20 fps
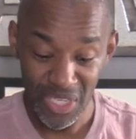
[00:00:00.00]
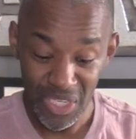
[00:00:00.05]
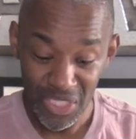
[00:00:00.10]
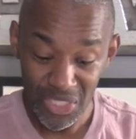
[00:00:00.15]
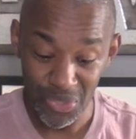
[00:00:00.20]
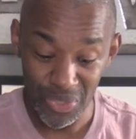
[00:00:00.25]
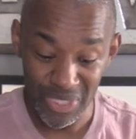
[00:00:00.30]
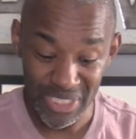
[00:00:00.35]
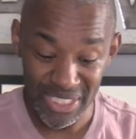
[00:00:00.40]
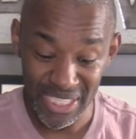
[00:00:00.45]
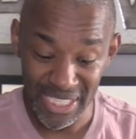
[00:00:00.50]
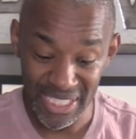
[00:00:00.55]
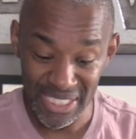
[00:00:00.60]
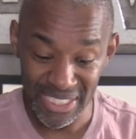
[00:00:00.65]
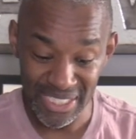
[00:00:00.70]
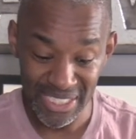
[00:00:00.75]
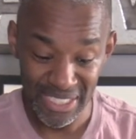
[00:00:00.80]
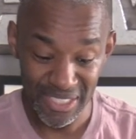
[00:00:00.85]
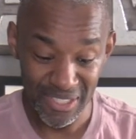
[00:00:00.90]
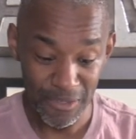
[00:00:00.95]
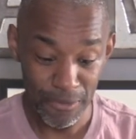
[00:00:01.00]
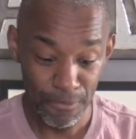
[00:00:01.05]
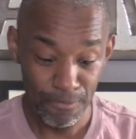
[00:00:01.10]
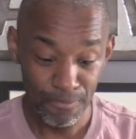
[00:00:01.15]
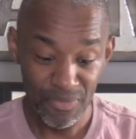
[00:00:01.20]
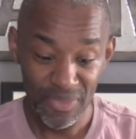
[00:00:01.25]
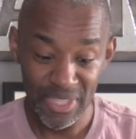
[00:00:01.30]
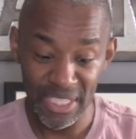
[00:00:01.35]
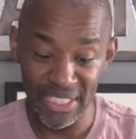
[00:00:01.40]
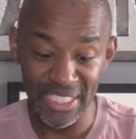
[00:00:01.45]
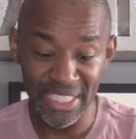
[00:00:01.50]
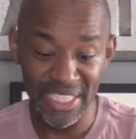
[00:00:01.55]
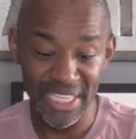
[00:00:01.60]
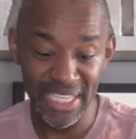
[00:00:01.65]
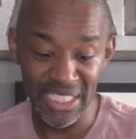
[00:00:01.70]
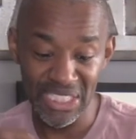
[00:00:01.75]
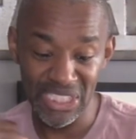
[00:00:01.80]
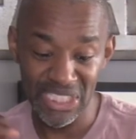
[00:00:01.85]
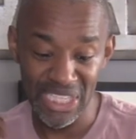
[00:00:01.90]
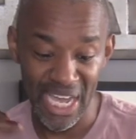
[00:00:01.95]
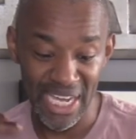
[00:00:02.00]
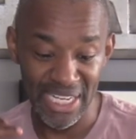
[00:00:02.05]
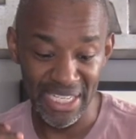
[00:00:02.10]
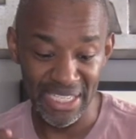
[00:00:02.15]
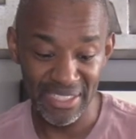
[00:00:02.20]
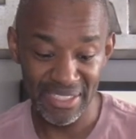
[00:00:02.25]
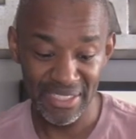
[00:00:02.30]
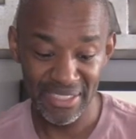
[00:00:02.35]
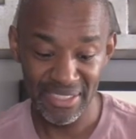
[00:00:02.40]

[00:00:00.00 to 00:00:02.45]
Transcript: So it says that the king shot it.